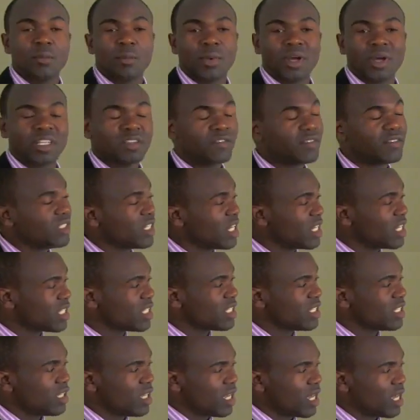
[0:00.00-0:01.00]
But if it's
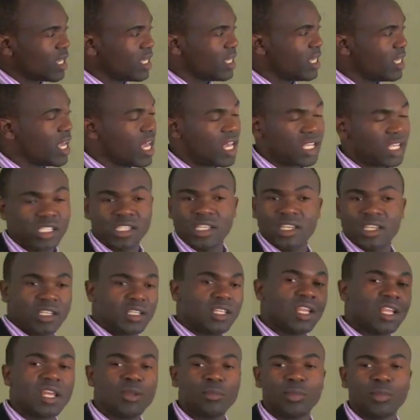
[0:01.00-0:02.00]
just years,
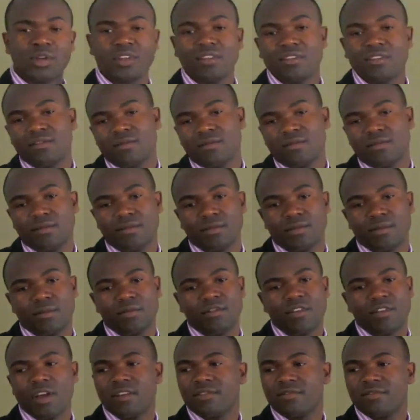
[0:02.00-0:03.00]
then
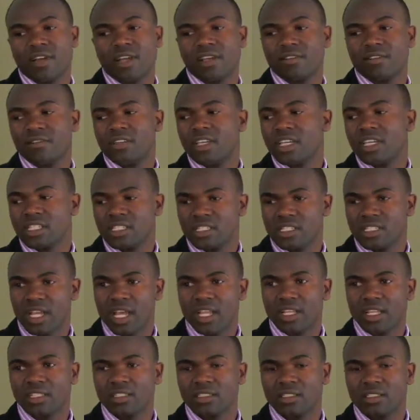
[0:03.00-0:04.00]
9.55 years
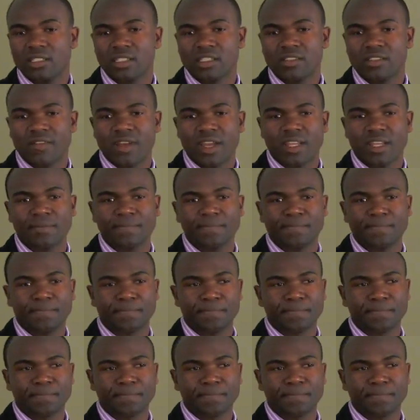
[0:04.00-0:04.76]
done. It's fine.